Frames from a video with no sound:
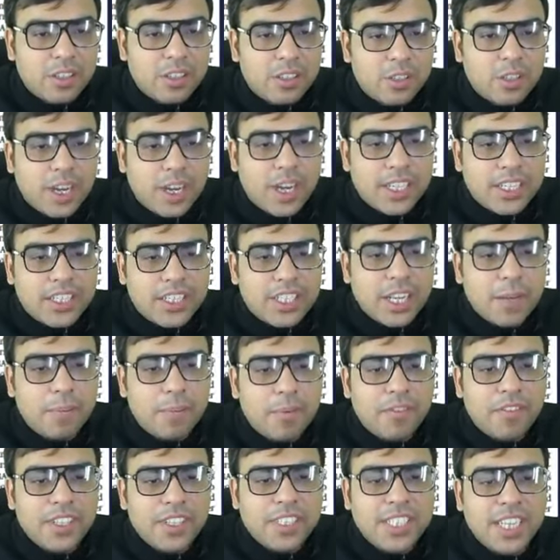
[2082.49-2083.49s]
So a ship
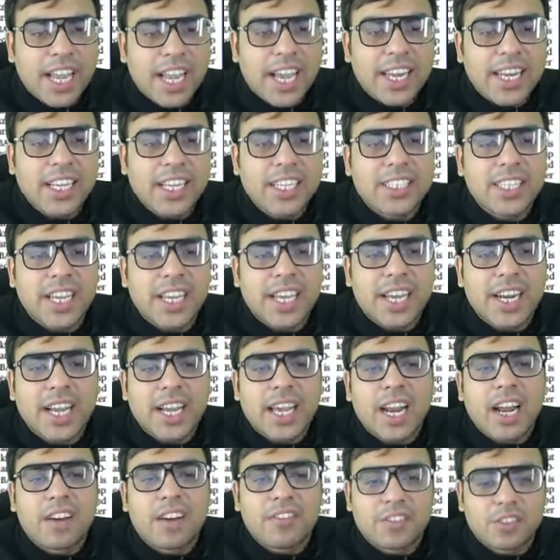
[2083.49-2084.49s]
which carries
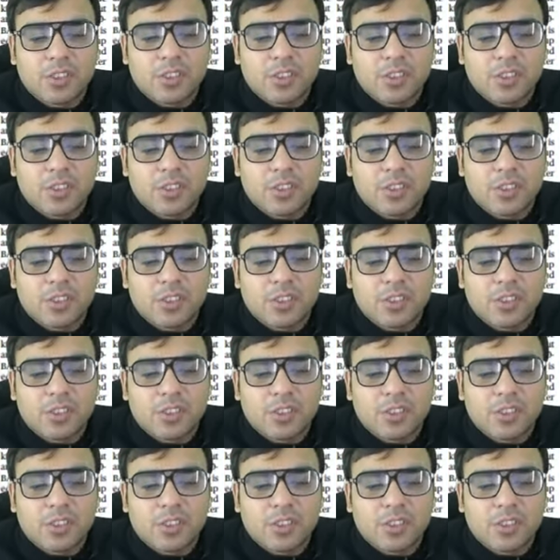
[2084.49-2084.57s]
aircraft,